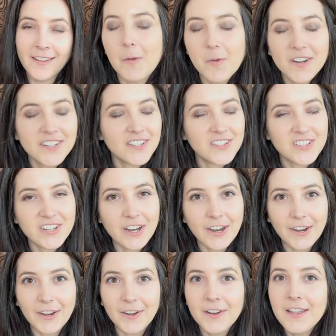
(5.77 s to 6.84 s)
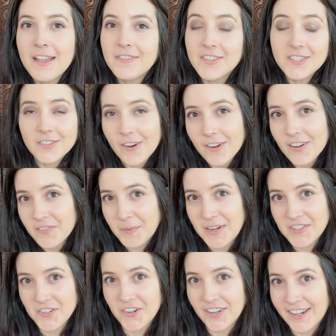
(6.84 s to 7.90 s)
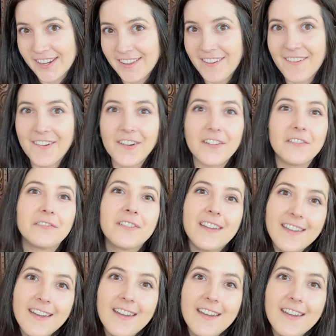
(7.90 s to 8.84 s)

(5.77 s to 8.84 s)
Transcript: I wanted to share the start of my journey of